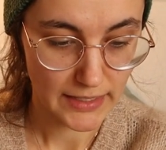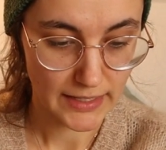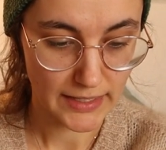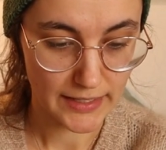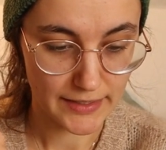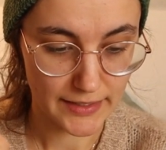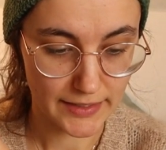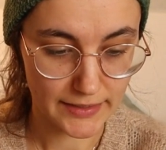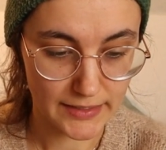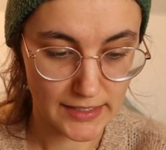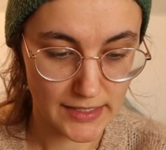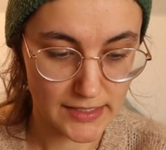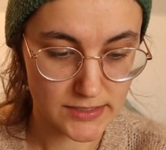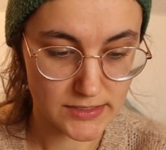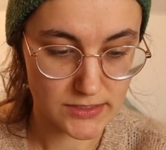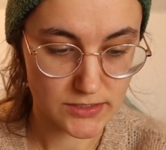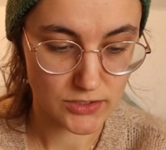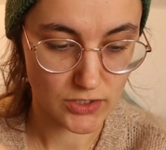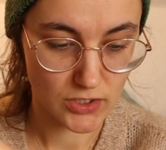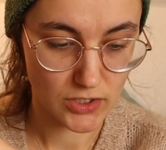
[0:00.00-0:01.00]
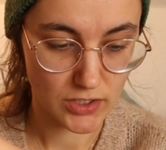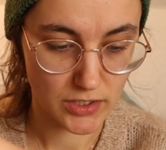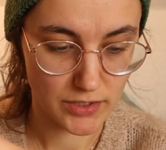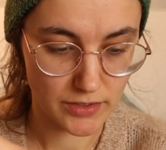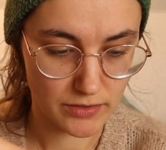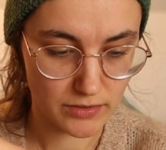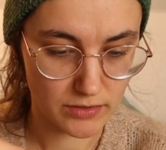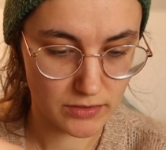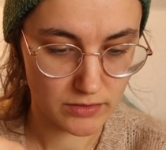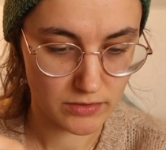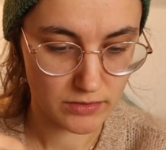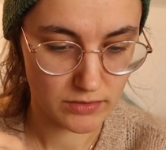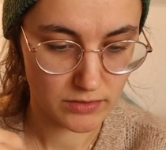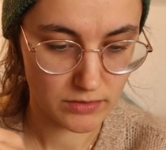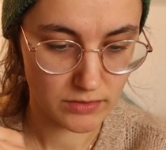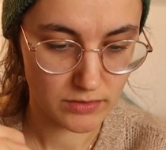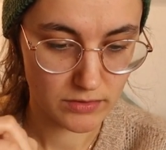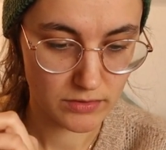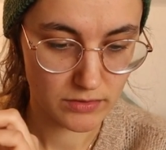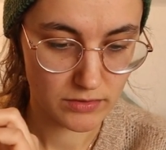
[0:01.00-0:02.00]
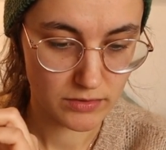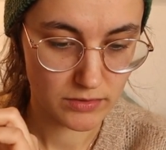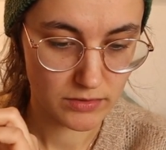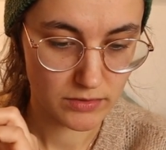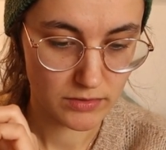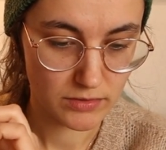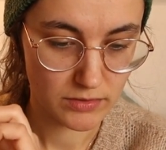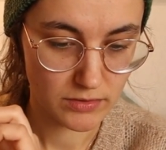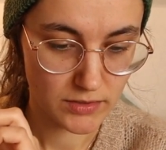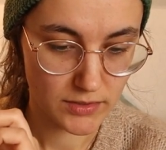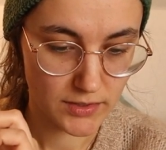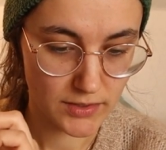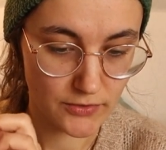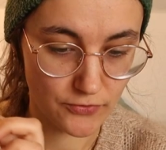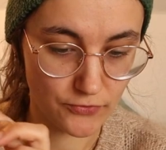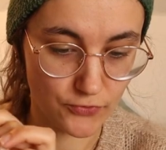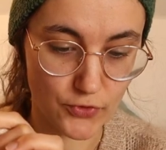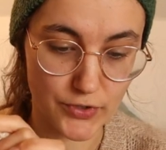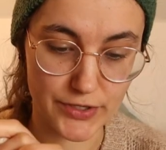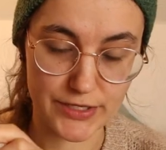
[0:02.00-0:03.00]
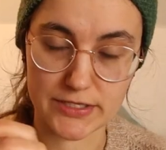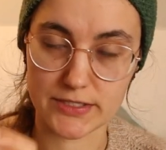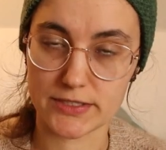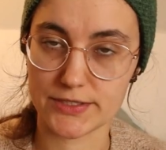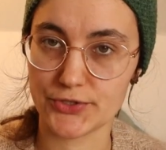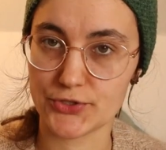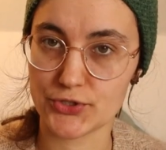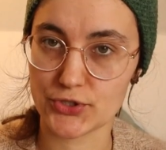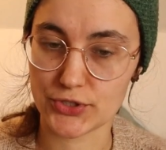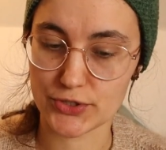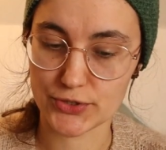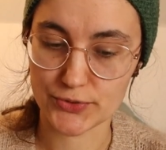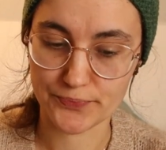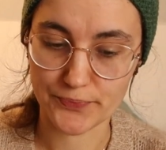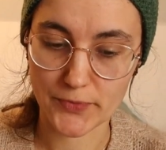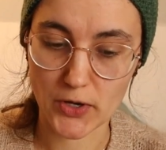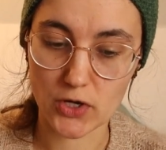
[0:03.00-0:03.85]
And I cast on 40 stitches,